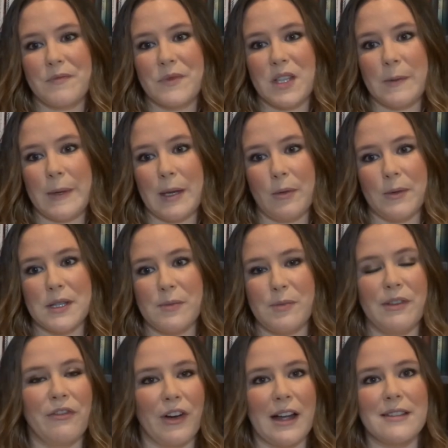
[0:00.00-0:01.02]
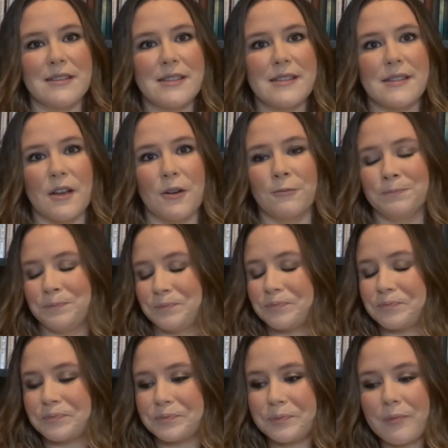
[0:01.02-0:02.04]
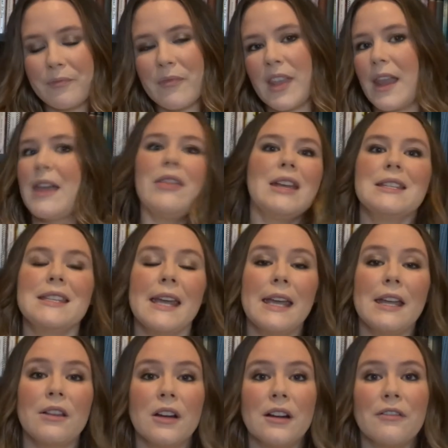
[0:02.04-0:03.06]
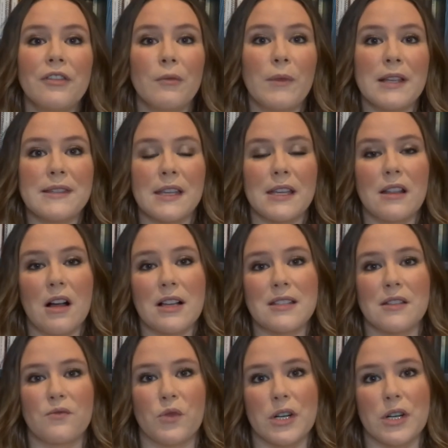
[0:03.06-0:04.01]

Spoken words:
to be able to be friends. So, and then Taylor from Let's Get Lost in